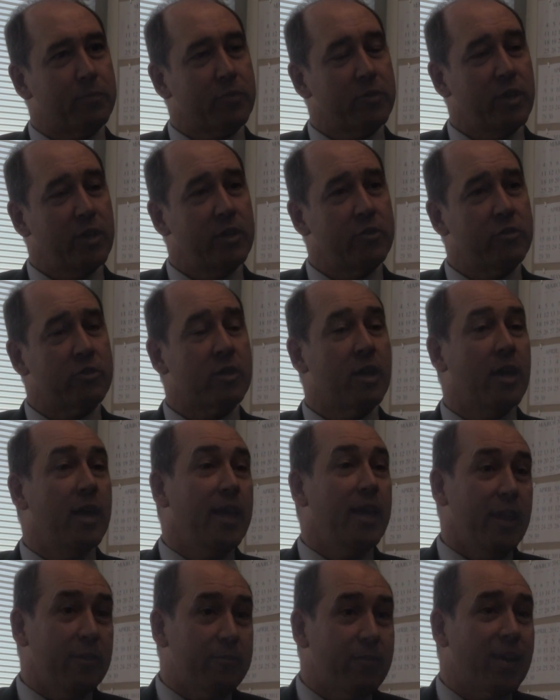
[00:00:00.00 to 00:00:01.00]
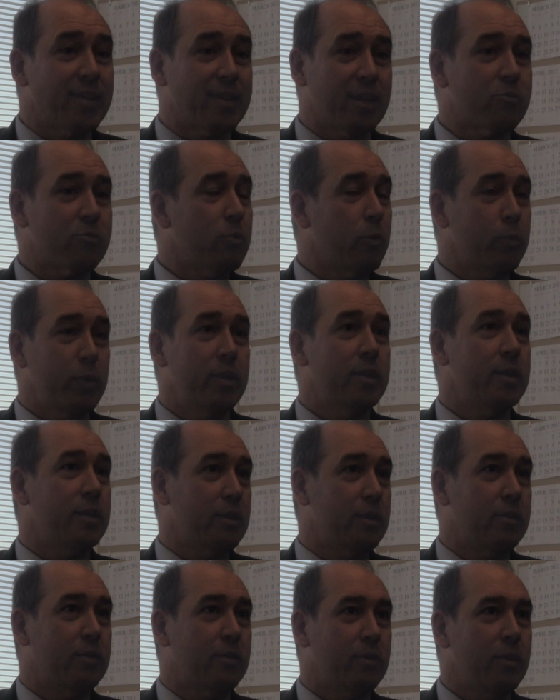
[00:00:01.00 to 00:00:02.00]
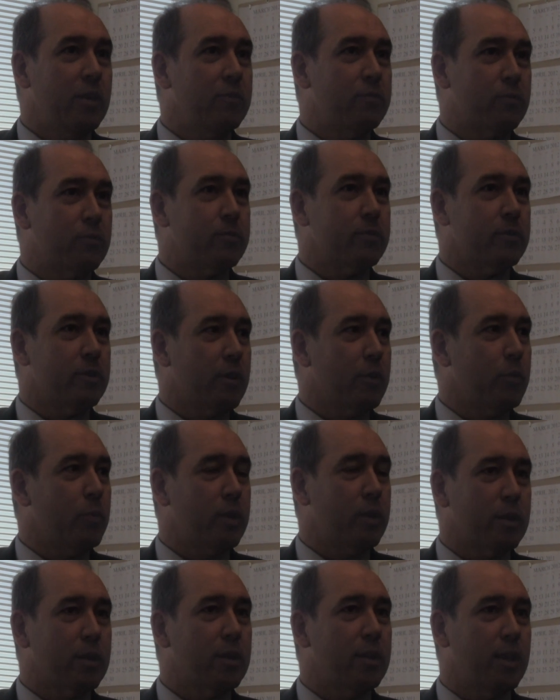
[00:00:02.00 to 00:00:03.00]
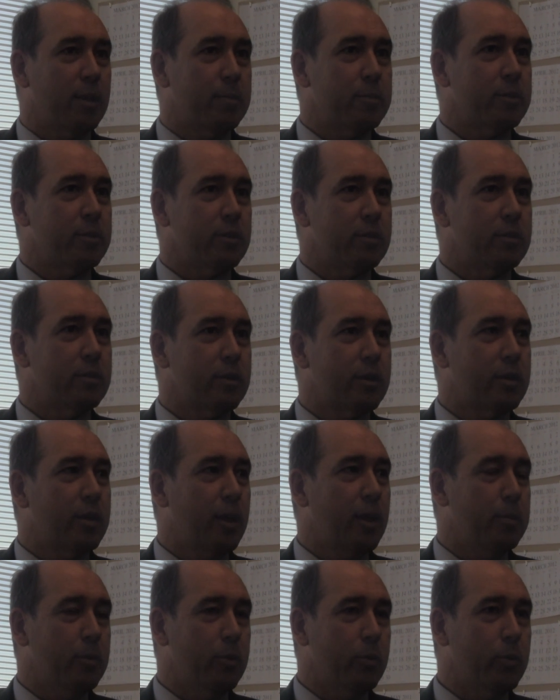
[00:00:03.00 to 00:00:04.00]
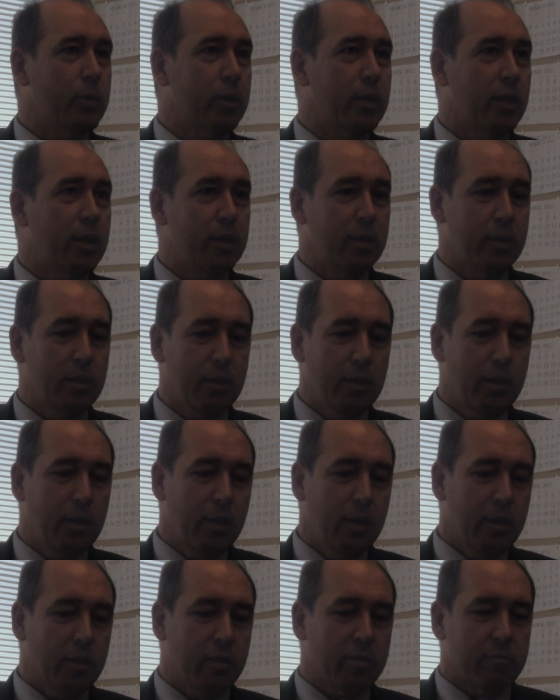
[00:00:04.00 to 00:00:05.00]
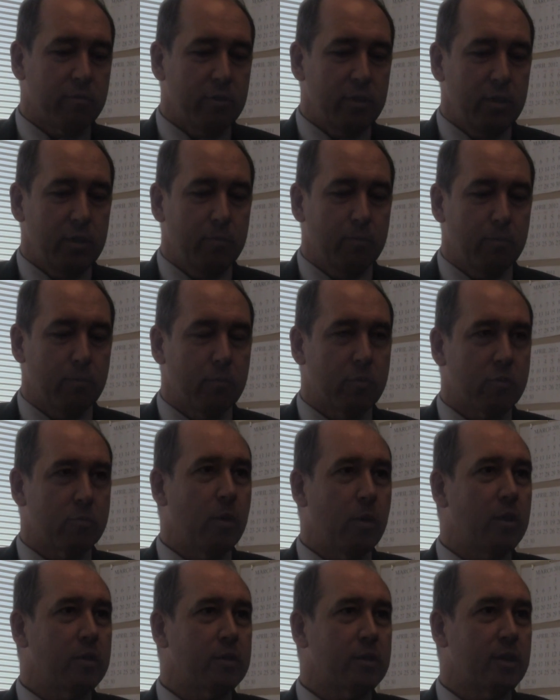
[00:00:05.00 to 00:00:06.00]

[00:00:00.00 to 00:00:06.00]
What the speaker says: changes. In fact, that's what we did even for our 1 kilometer cable. We had 3 smaller